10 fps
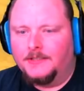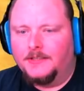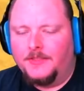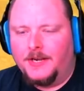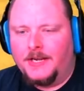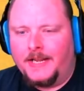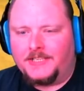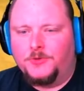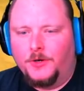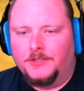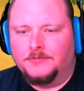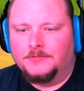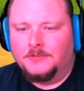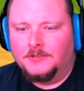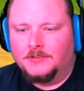The next one
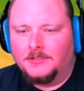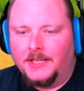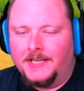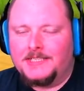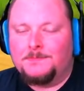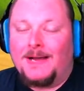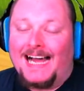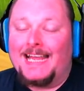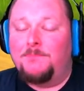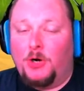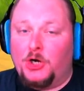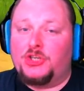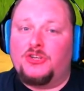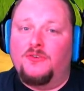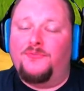is my
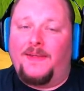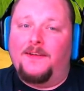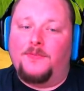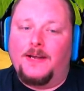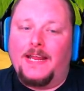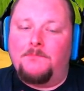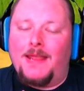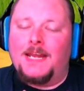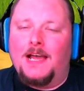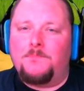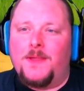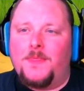personal favorite. It may not be the